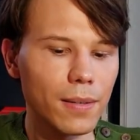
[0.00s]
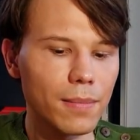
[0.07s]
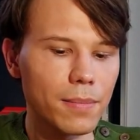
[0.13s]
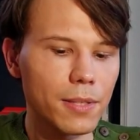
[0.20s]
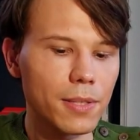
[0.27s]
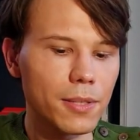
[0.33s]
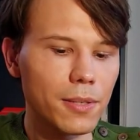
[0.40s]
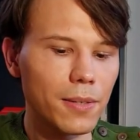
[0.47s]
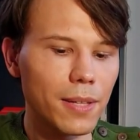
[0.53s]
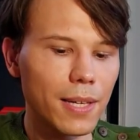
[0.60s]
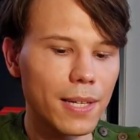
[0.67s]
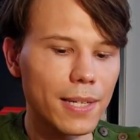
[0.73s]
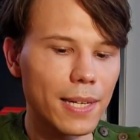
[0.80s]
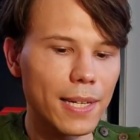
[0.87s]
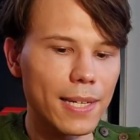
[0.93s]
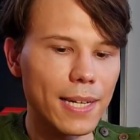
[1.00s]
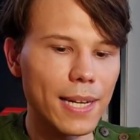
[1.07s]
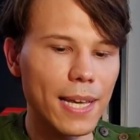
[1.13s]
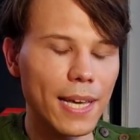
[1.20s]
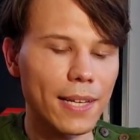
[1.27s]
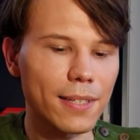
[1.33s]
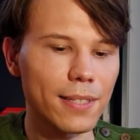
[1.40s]
So then
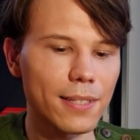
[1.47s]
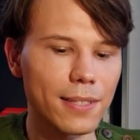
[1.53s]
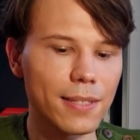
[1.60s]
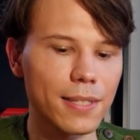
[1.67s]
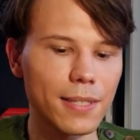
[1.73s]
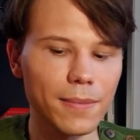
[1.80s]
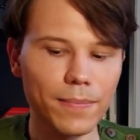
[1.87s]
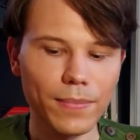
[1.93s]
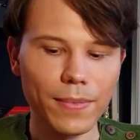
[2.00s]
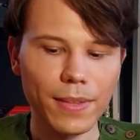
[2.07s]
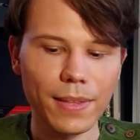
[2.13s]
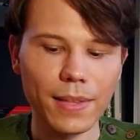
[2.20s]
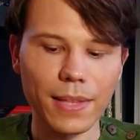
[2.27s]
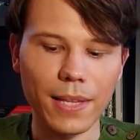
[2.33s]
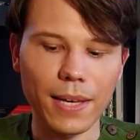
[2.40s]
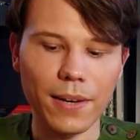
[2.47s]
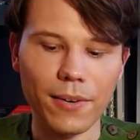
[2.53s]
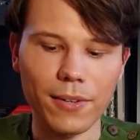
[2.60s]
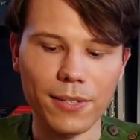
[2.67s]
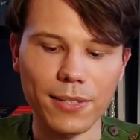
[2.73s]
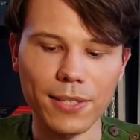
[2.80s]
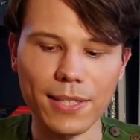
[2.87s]
next,
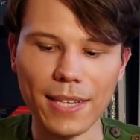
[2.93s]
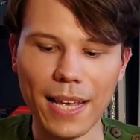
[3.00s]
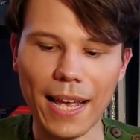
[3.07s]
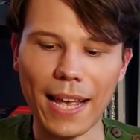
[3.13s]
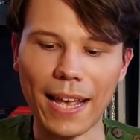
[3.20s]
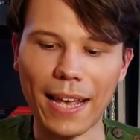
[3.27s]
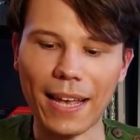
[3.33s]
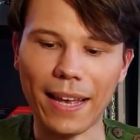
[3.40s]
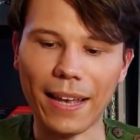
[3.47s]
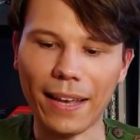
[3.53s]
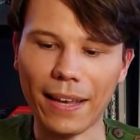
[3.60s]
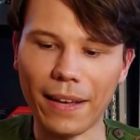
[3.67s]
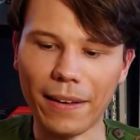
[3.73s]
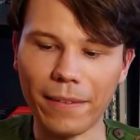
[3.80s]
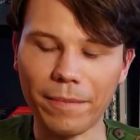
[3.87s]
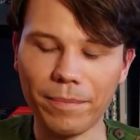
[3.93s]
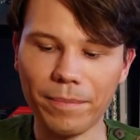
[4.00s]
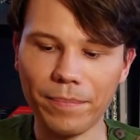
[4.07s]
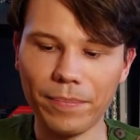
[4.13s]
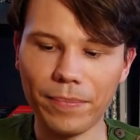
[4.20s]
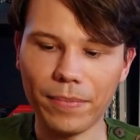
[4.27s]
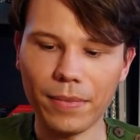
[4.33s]
there's a
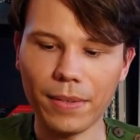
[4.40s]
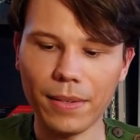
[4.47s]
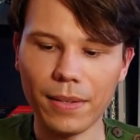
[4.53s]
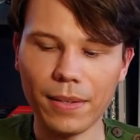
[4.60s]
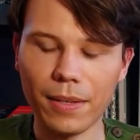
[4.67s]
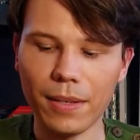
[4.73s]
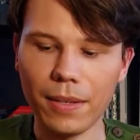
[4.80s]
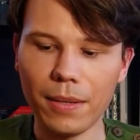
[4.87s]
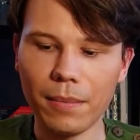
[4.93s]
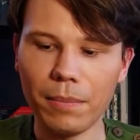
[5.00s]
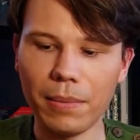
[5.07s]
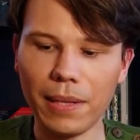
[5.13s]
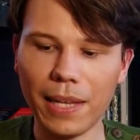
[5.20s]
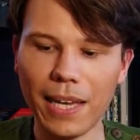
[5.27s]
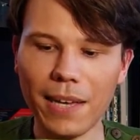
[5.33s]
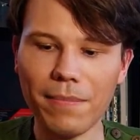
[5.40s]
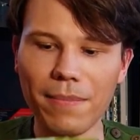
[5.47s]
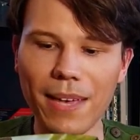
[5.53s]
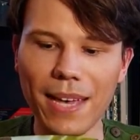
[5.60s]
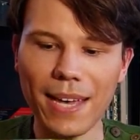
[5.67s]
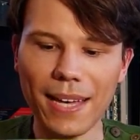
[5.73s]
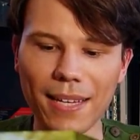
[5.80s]

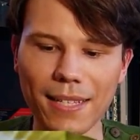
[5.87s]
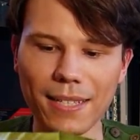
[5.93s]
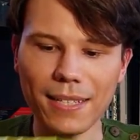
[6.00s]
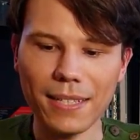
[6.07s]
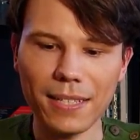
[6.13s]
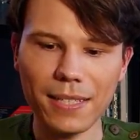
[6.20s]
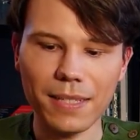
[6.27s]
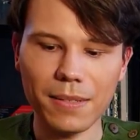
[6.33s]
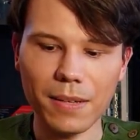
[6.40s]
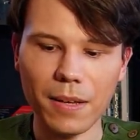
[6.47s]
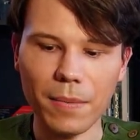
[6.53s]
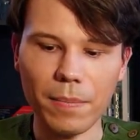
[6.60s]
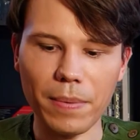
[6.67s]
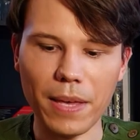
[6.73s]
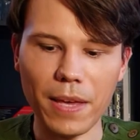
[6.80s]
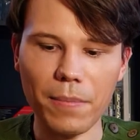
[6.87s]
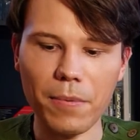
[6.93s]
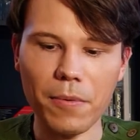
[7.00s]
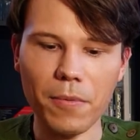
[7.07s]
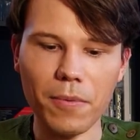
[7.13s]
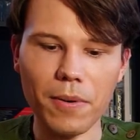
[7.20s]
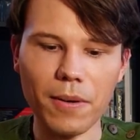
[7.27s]
playmat, a paper
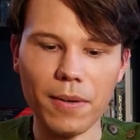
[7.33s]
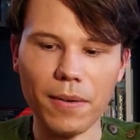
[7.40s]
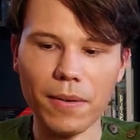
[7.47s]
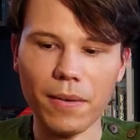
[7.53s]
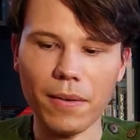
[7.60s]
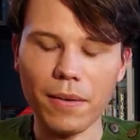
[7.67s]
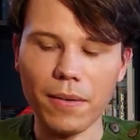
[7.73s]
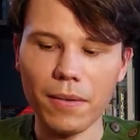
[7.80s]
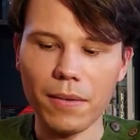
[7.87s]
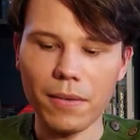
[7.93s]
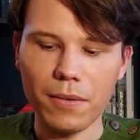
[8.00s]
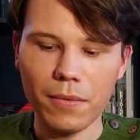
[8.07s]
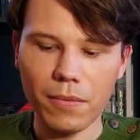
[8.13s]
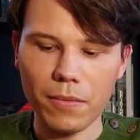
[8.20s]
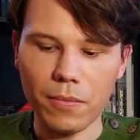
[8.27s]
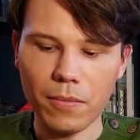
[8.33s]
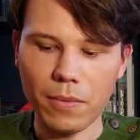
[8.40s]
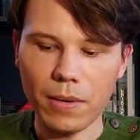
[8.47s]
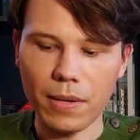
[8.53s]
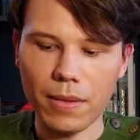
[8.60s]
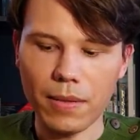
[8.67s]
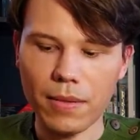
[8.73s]
one,
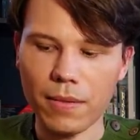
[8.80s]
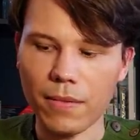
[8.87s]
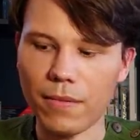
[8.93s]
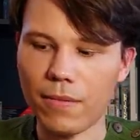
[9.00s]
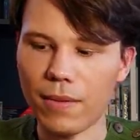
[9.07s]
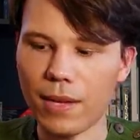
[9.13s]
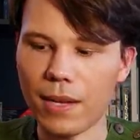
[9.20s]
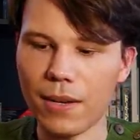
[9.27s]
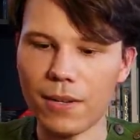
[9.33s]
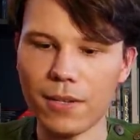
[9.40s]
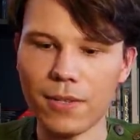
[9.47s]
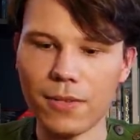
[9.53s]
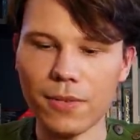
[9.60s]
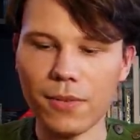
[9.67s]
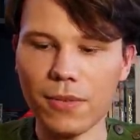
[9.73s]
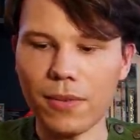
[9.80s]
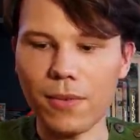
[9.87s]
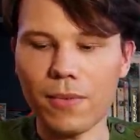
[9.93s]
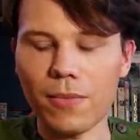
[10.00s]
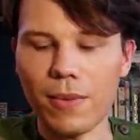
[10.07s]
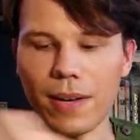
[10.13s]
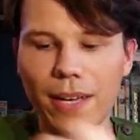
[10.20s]
with the Venusaur
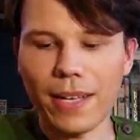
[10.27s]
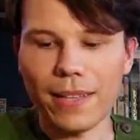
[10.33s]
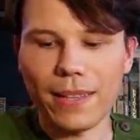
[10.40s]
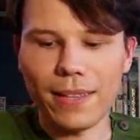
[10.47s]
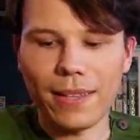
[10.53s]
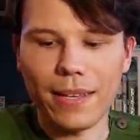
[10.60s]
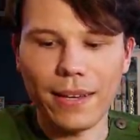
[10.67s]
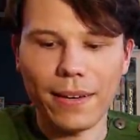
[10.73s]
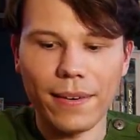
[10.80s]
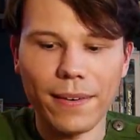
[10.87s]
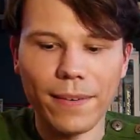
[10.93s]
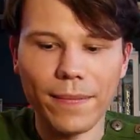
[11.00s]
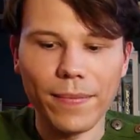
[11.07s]
right there.